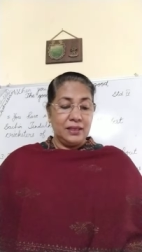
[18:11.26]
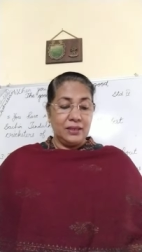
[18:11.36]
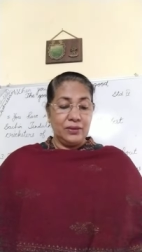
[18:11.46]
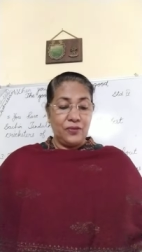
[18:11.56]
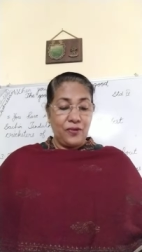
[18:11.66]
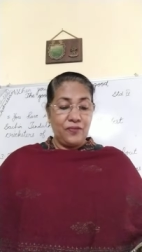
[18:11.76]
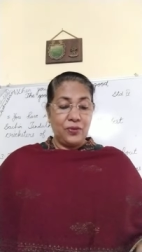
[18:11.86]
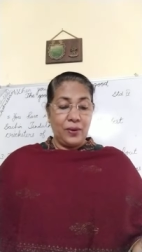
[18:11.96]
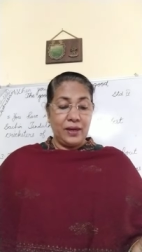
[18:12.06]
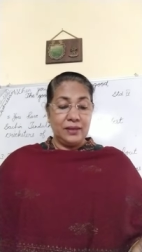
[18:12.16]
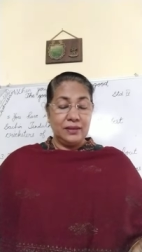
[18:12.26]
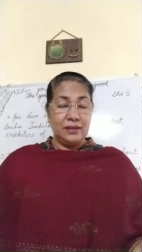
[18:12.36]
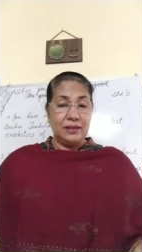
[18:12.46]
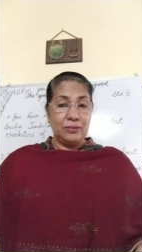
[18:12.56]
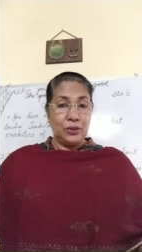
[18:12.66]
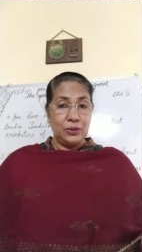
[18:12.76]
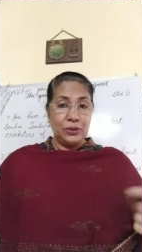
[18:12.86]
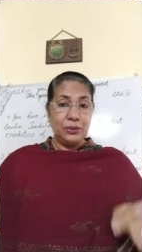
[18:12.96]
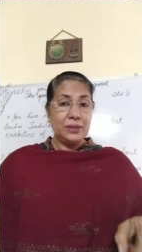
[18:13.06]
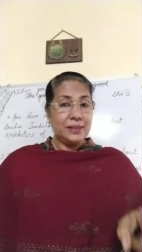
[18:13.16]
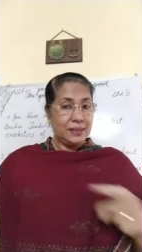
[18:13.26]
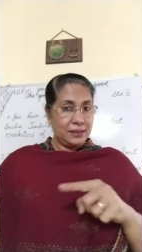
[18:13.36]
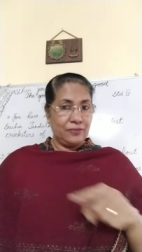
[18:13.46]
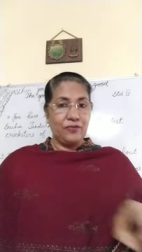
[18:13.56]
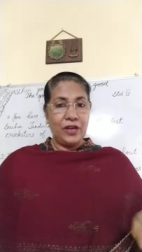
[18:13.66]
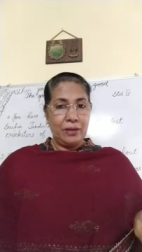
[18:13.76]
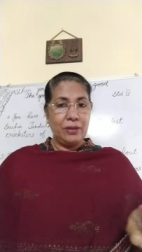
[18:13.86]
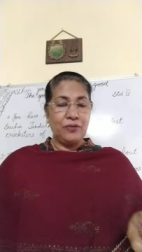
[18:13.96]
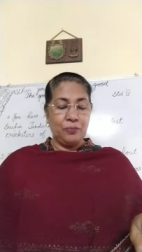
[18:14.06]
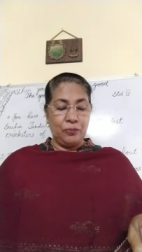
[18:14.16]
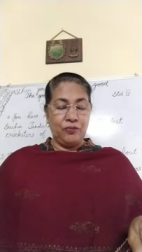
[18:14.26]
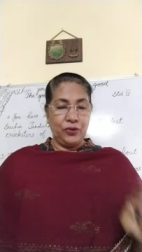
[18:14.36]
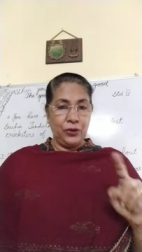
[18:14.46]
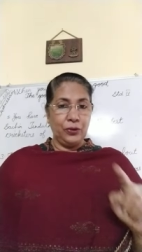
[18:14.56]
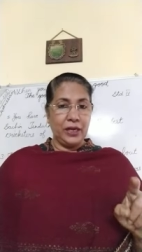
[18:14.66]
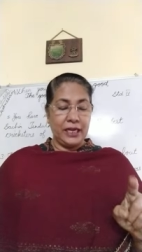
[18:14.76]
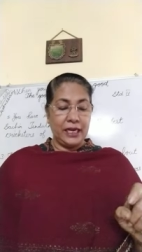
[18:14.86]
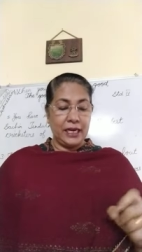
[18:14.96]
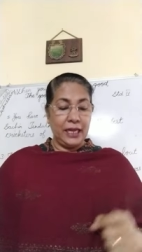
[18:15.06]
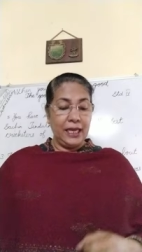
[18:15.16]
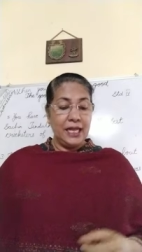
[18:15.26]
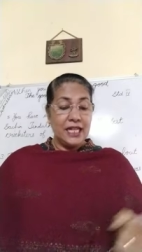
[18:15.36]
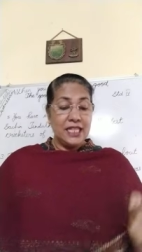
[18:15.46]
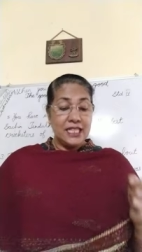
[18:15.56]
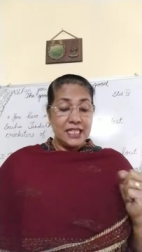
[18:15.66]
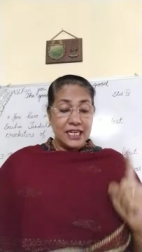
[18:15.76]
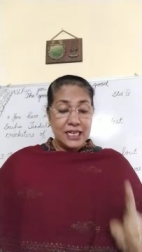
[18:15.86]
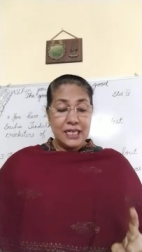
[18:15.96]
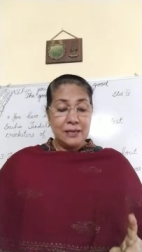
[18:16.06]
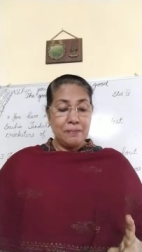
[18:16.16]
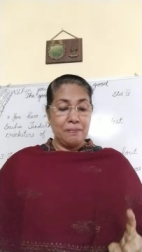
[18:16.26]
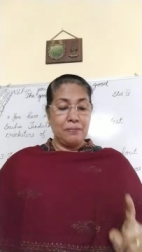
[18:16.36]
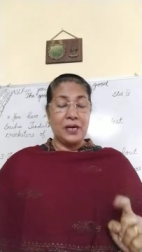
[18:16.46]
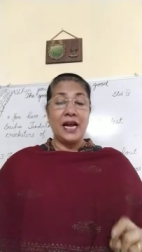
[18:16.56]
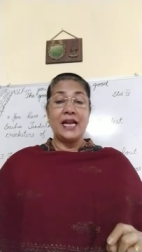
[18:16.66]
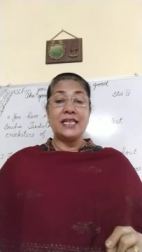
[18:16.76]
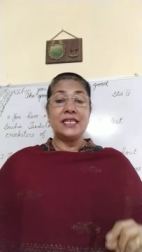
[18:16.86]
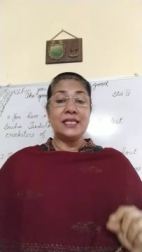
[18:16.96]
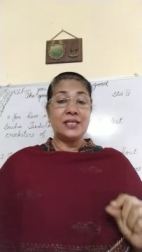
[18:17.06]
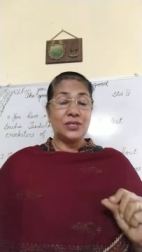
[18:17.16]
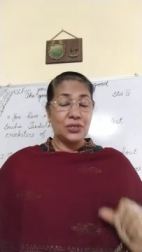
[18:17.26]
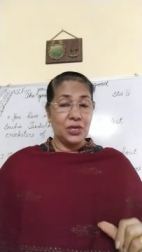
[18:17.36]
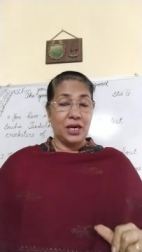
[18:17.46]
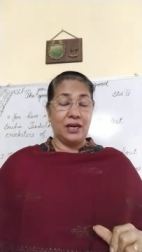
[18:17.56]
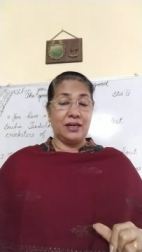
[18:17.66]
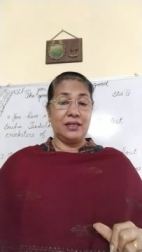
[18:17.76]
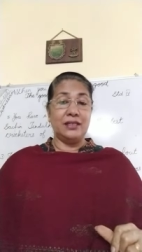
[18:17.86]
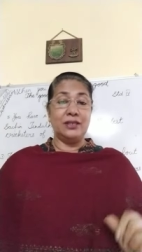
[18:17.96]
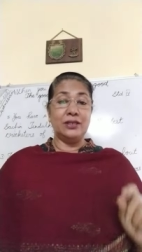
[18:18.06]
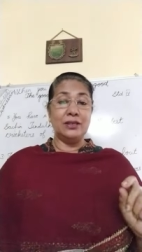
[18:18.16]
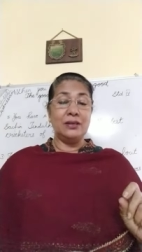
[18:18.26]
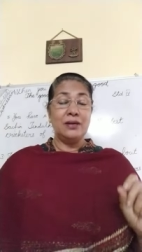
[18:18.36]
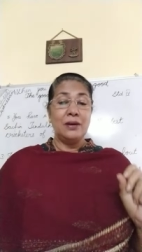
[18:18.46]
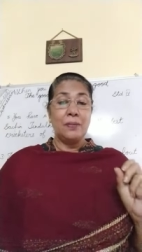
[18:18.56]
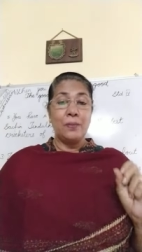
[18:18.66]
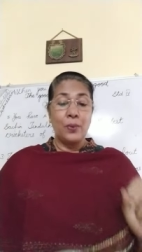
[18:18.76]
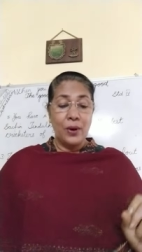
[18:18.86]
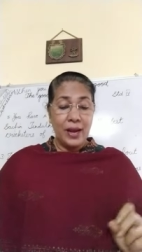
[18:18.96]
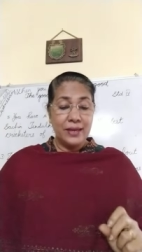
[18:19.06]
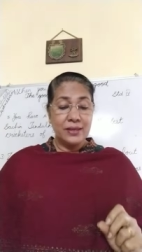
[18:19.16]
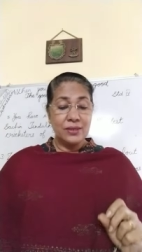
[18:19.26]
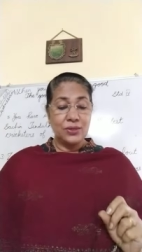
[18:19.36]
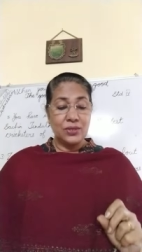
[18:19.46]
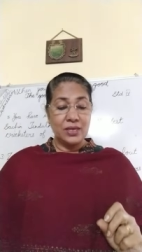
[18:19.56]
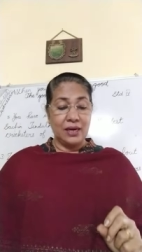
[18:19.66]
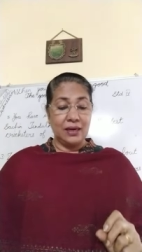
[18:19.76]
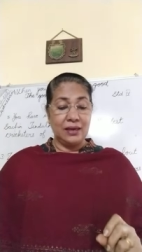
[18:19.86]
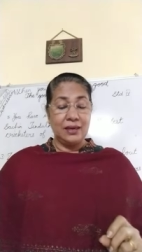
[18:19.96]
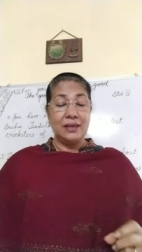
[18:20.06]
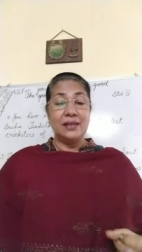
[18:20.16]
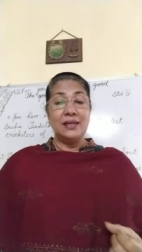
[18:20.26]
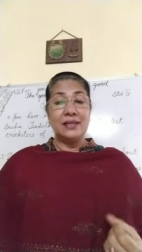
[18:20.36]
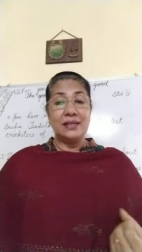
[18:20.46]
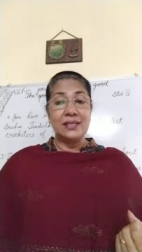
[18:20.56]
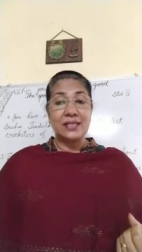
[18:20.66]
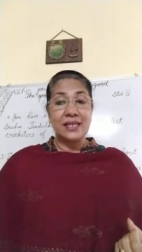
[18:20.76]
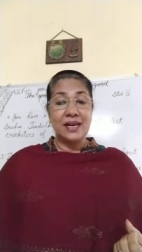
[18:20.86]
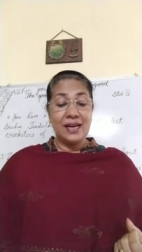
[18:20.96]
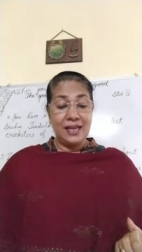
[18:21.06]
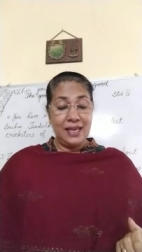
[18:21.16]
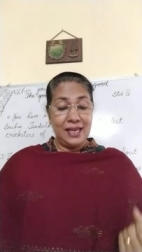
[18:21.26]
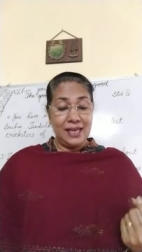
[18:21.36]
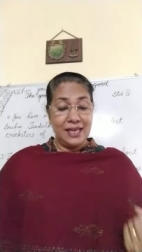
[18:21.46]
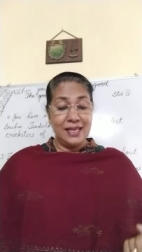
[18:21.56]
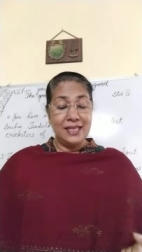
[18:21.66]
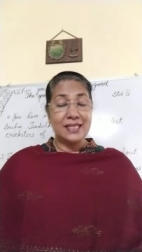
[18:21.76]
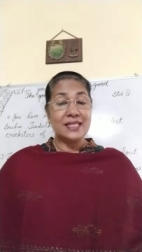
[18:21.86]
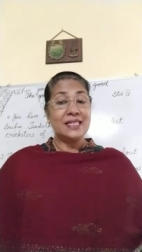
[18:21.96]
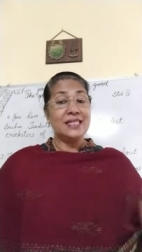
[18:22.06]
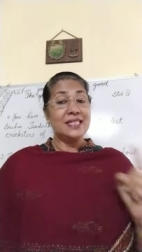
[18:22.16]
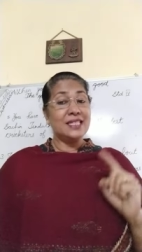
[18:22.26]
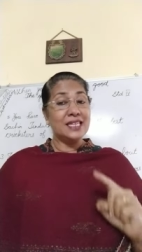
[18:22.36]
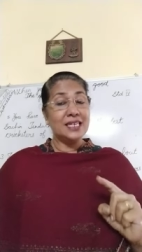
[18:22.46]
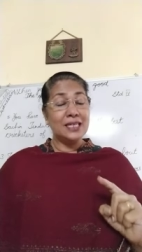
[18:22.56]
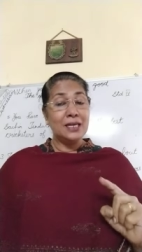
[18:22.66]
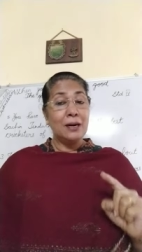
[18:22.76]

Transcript: Now the fifth one, I'm going to frame it for you correctly. The brightest star, the brightest star in the sky is the